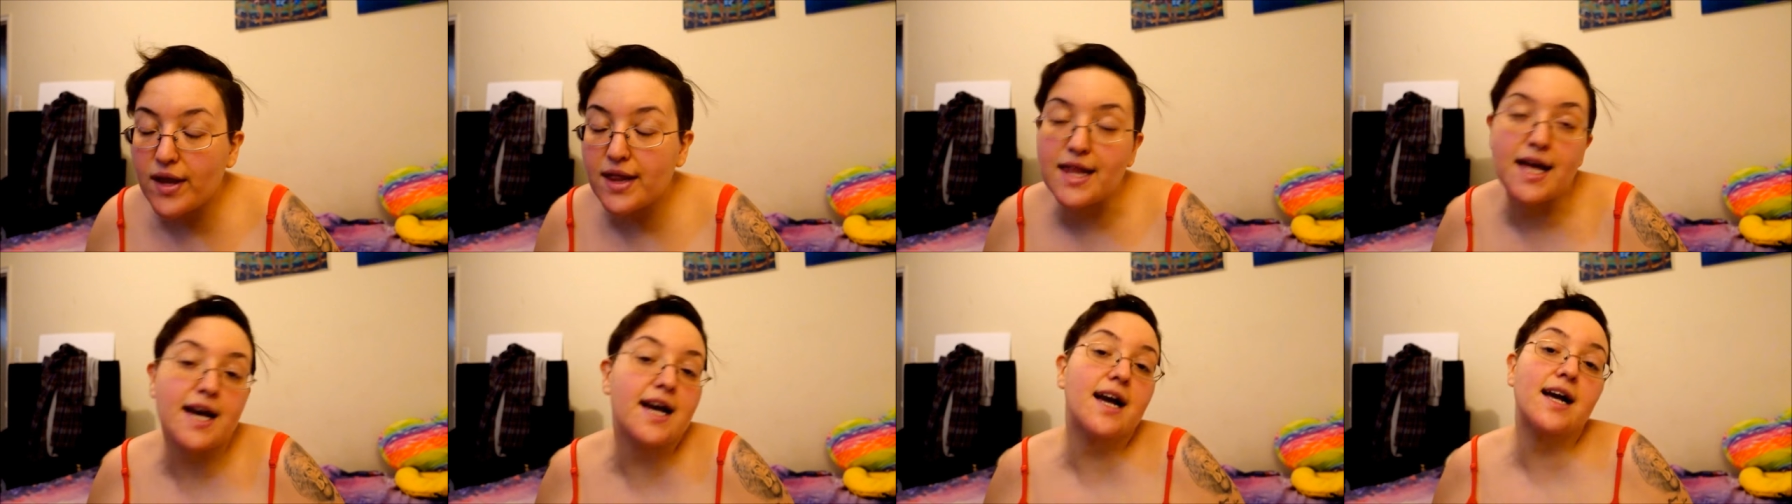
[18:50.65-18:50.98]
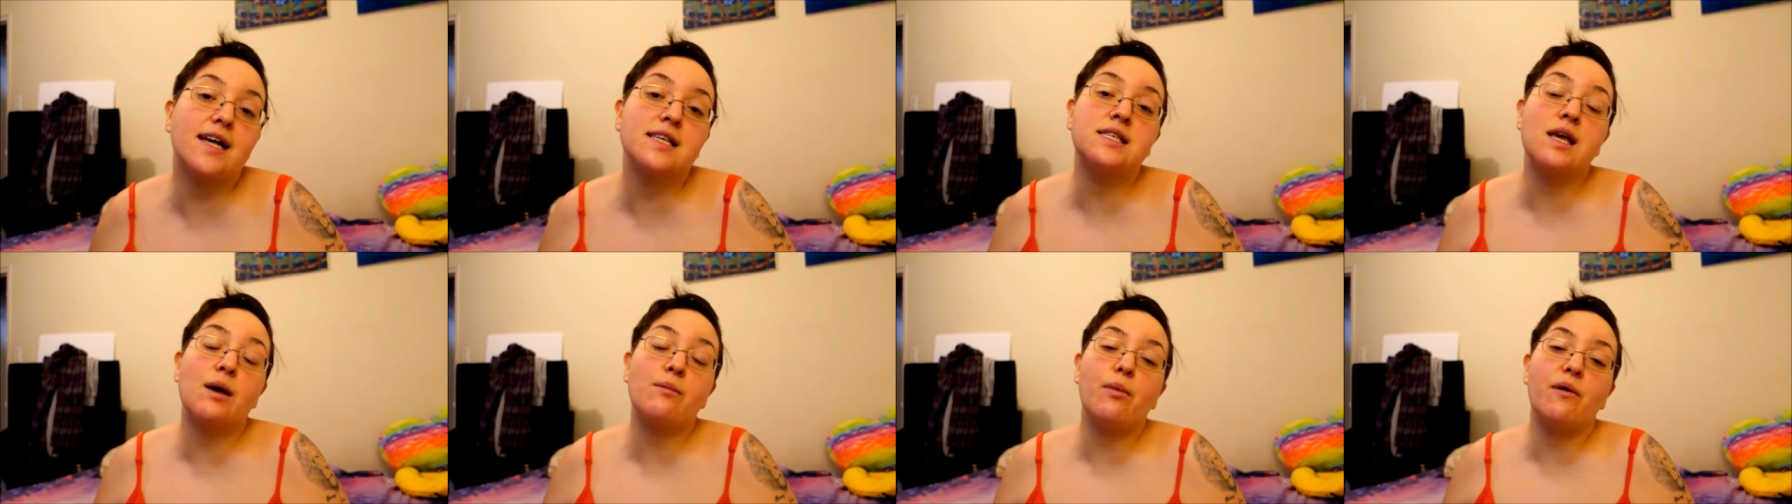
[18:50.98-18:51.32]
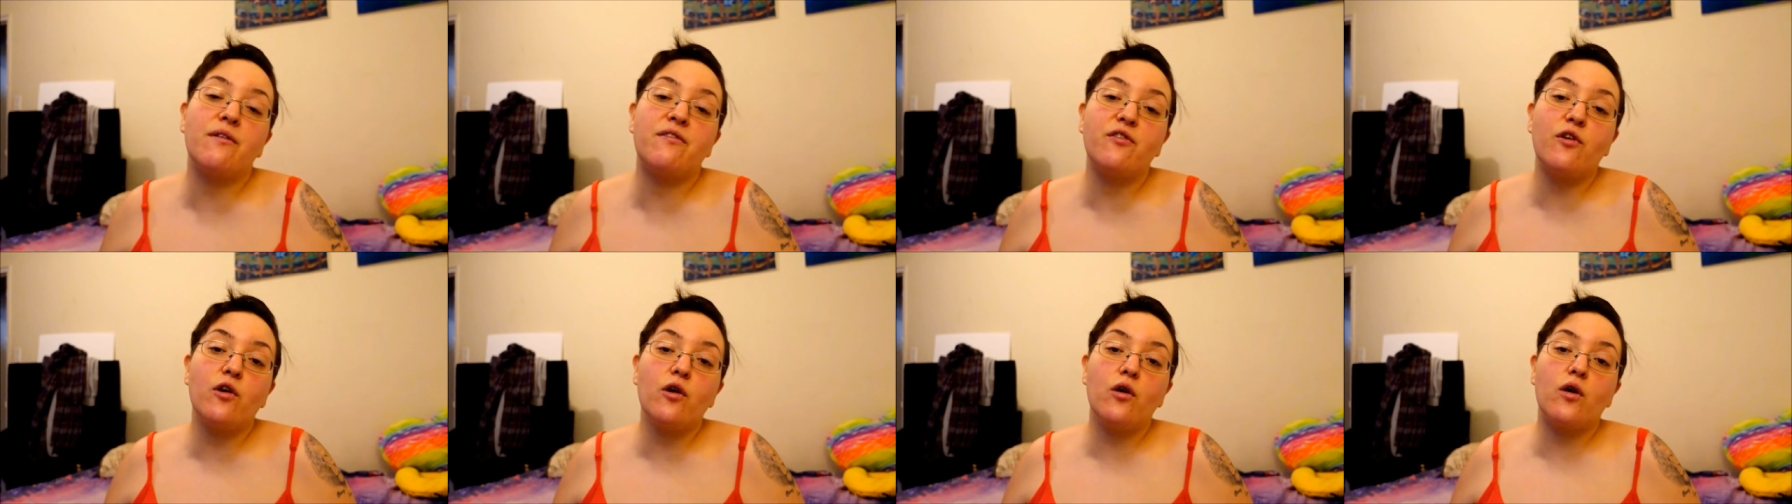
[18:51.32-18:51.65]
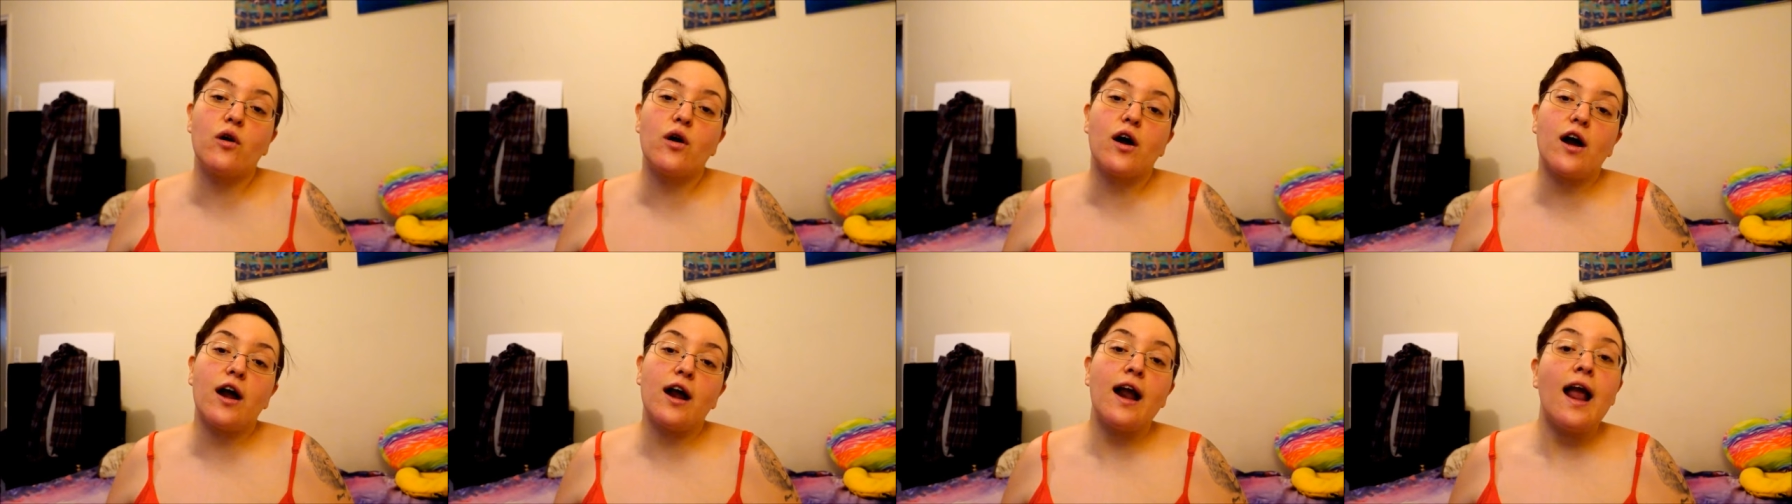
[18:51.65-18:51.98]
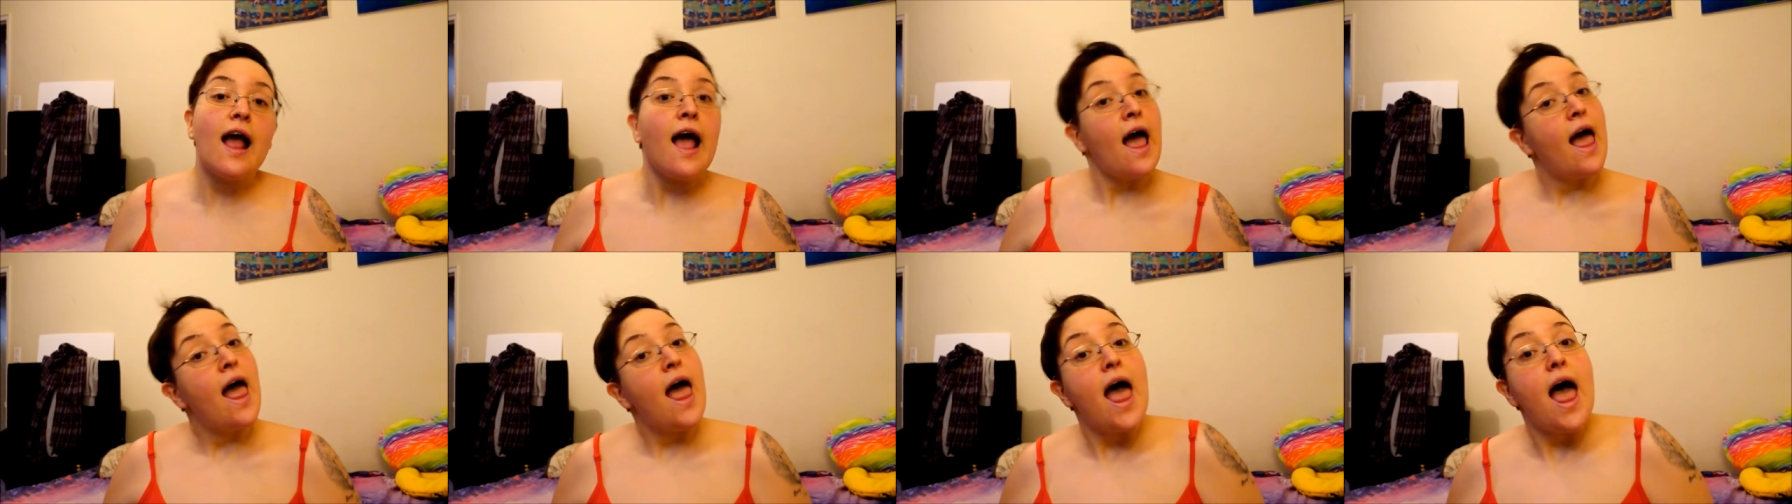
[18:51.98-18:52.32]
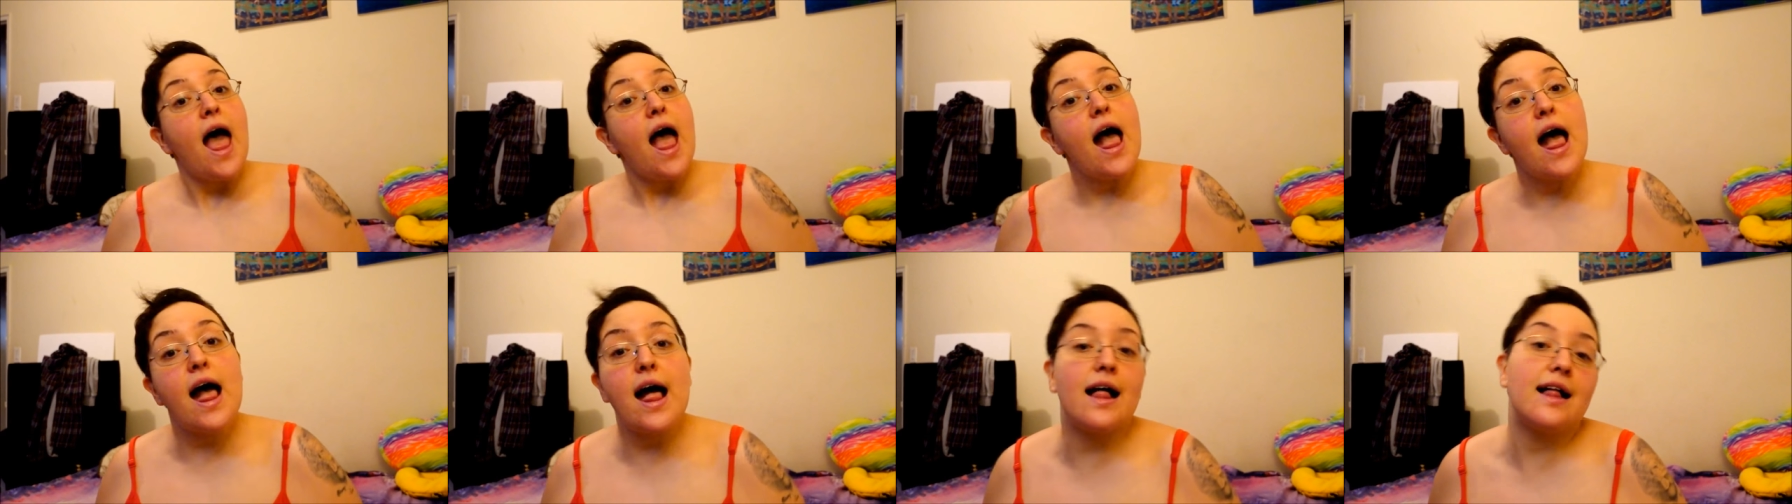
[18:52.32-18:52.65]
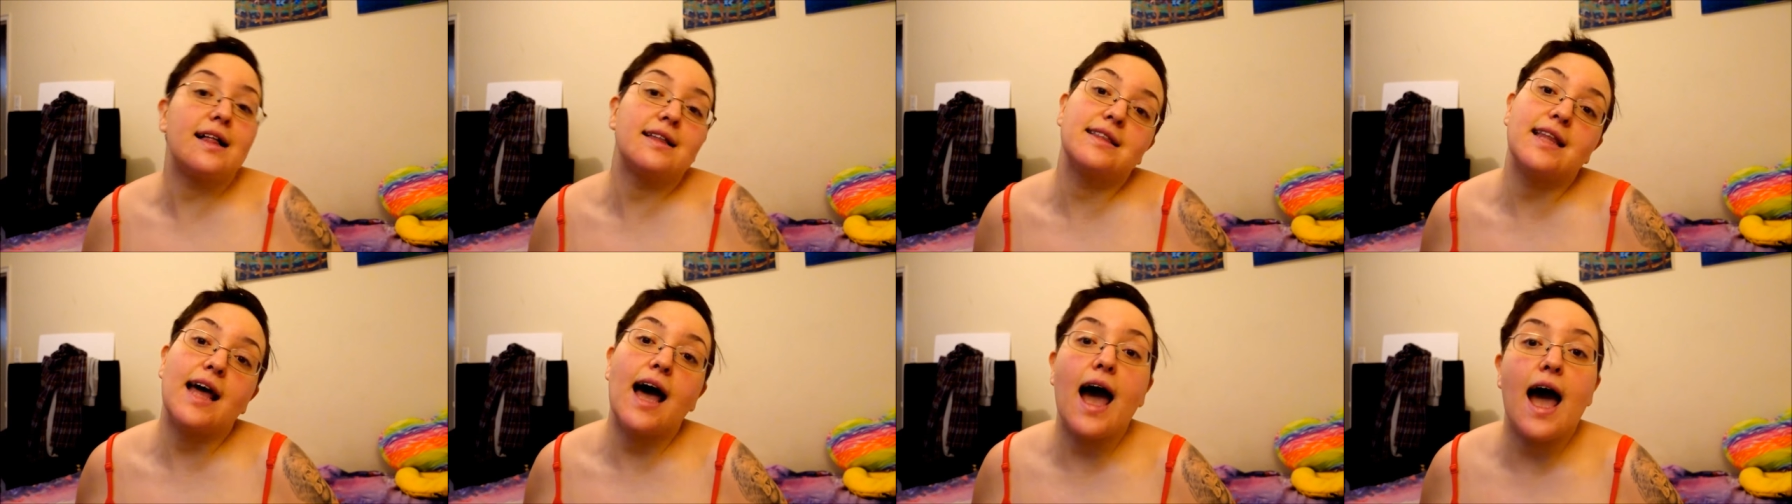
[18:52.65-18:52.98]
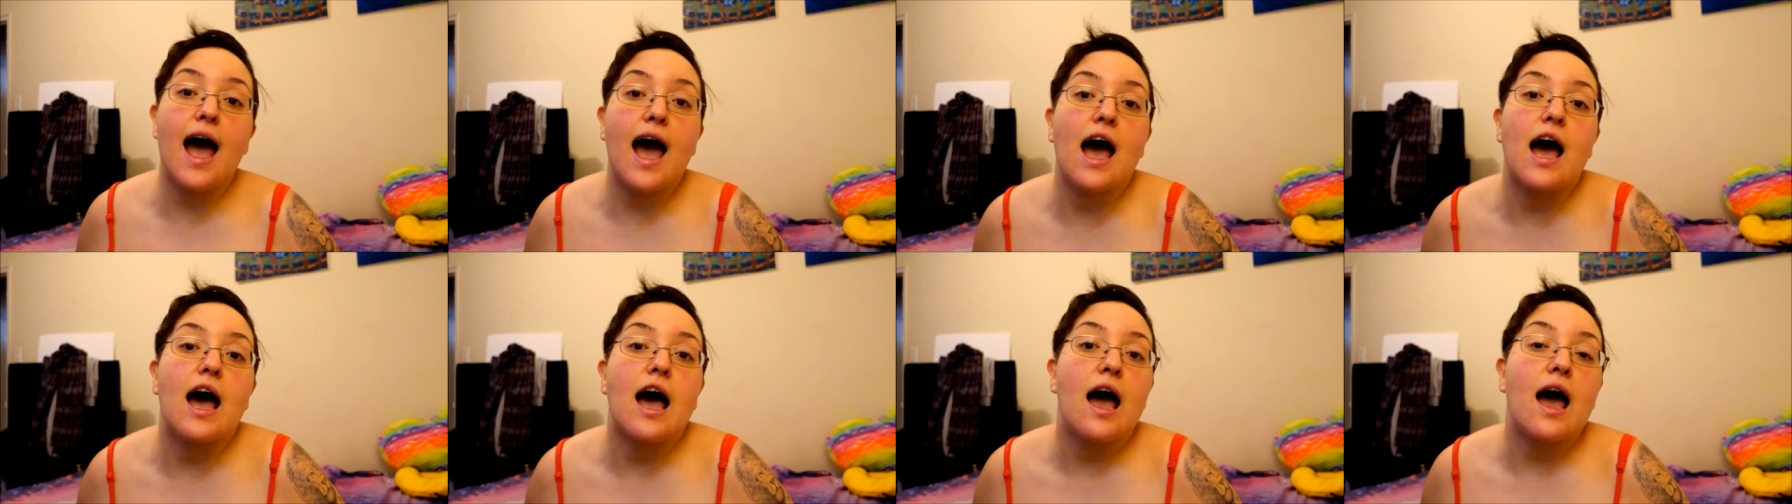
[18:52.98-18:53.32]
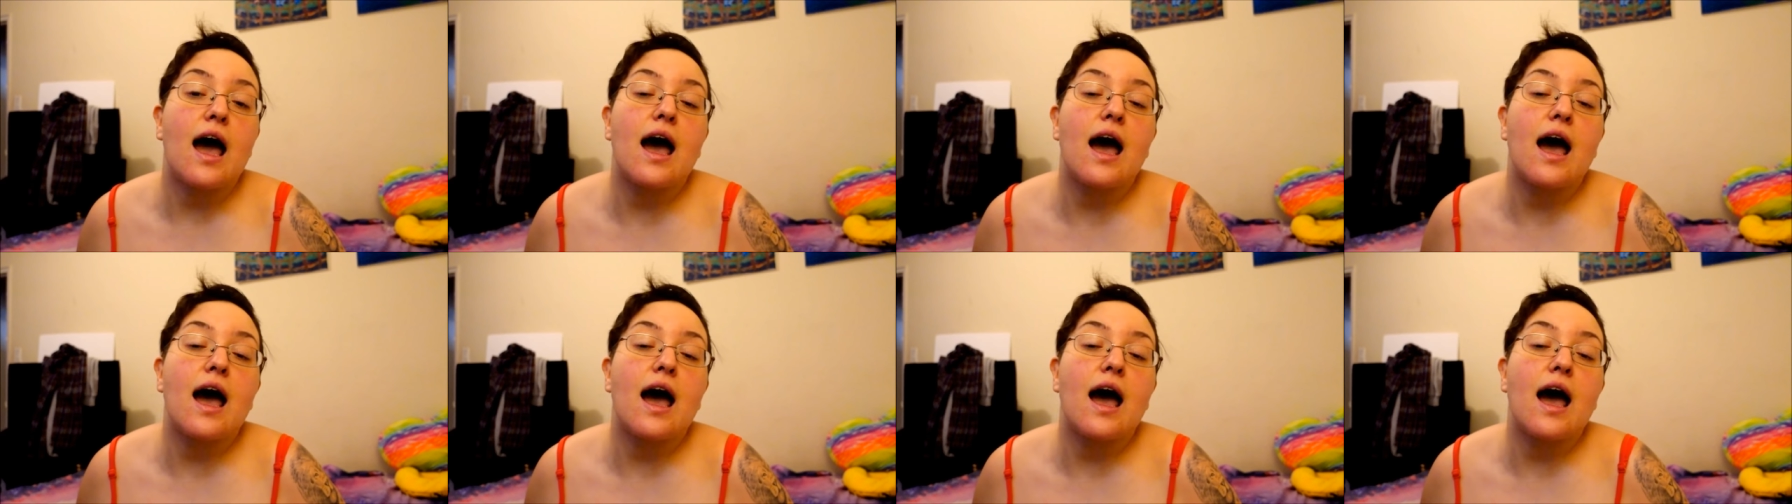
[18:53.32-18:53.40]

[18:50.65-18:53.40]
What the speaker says: like I said before, hell nah.